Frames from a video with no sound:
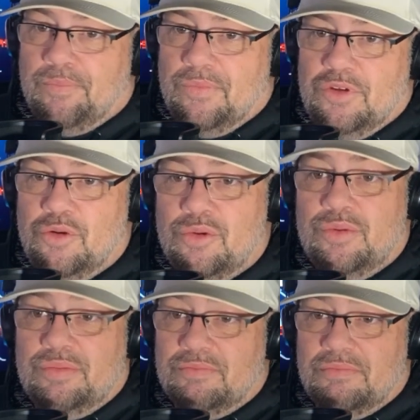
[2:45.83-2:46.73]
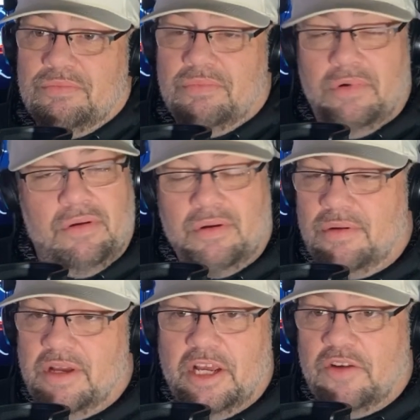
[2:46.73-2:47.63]
you
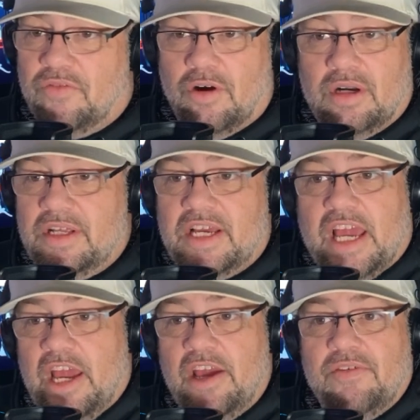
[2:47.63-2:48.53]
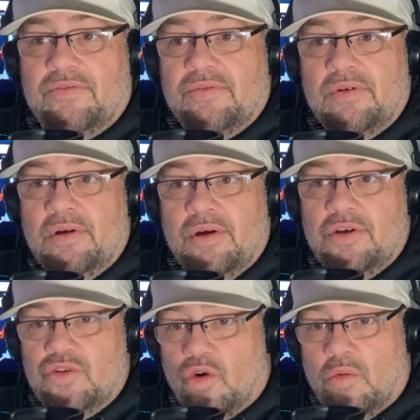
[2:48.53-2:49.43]
inadvertently gave
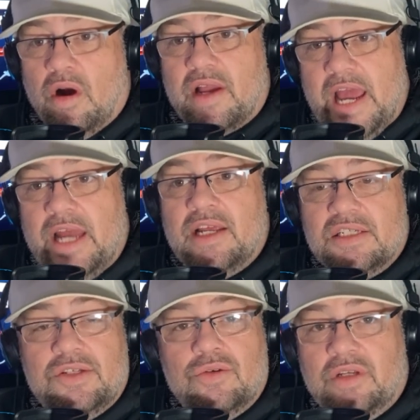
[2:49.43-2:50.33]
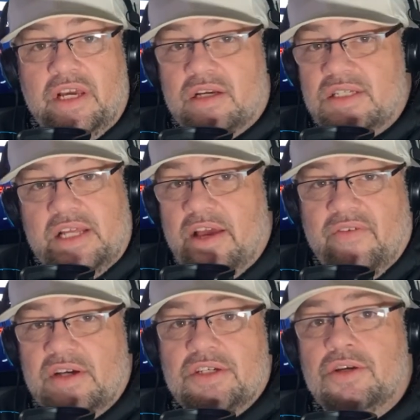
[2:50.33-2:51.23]
Yormark and his new league a stay of
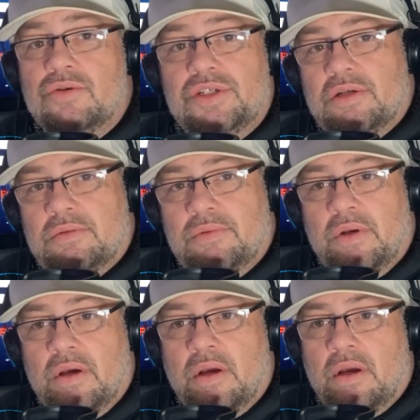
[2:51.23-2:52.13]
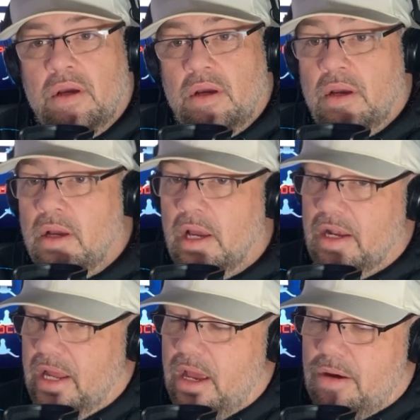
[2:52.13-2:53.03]
execution.
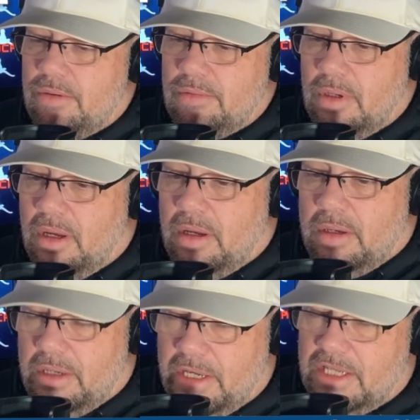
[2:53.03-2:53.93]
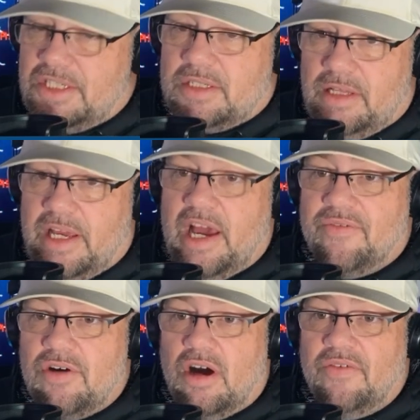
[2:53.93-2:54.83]
And now it's
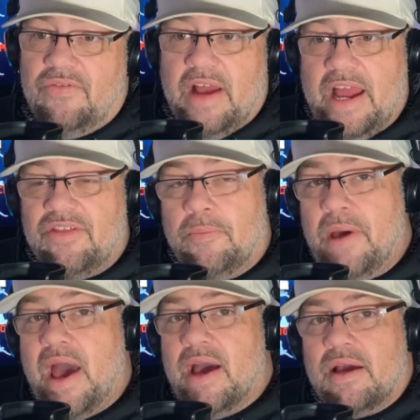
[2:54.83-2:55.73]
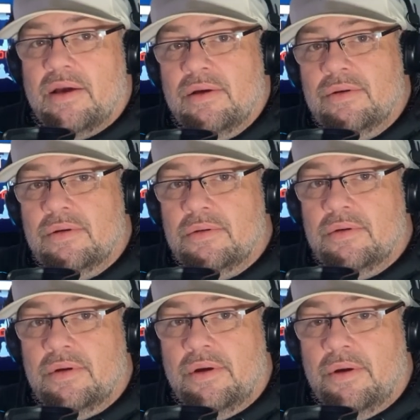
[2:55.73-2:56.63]
Kliavkoff and the Pack
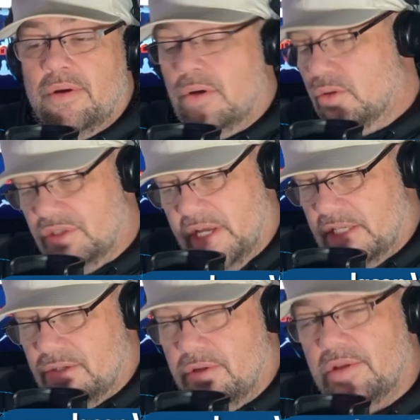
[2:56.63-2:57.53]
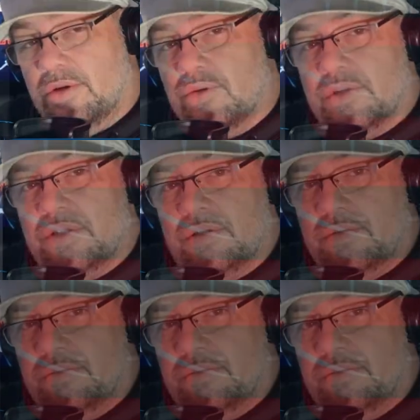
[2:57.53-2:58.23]
whose necks are in the noose.